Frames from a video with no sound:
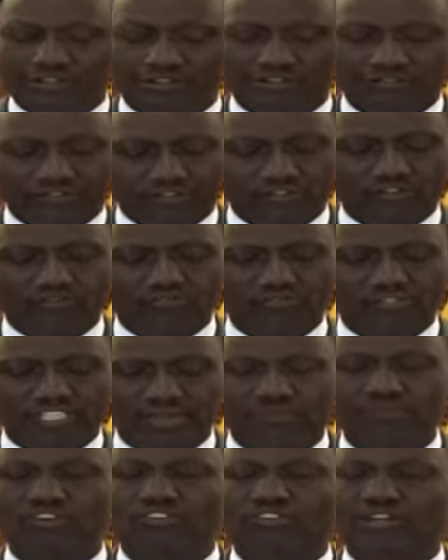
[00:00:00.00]
from
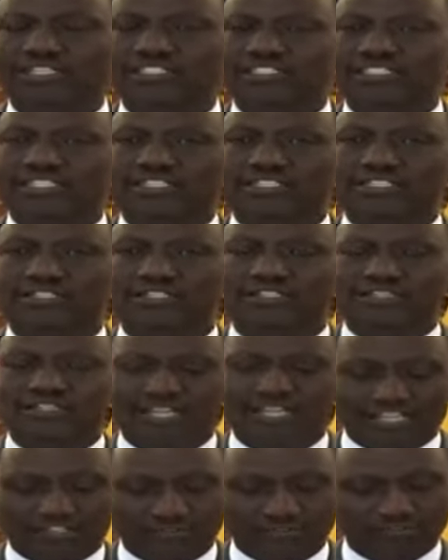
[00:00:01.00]
democratic
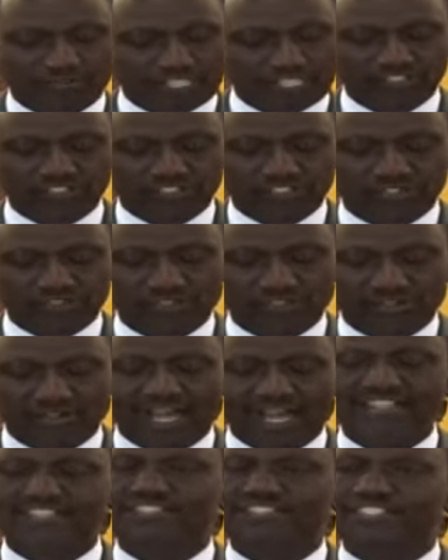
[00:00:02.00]
expression,
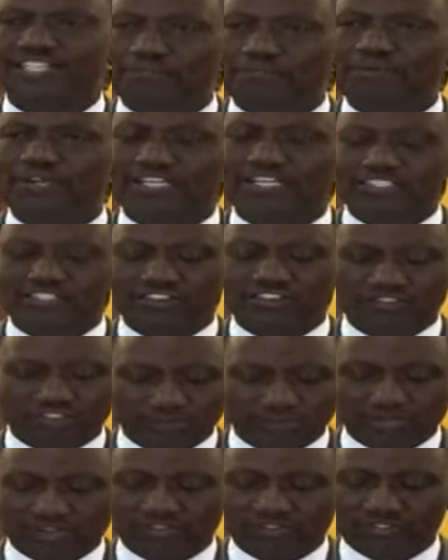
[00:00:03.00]
and separate
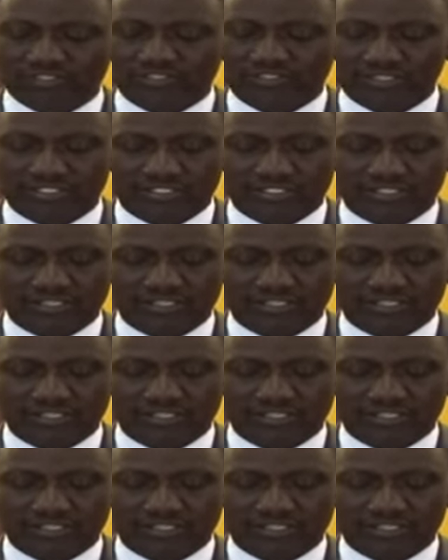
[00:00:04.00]
criminals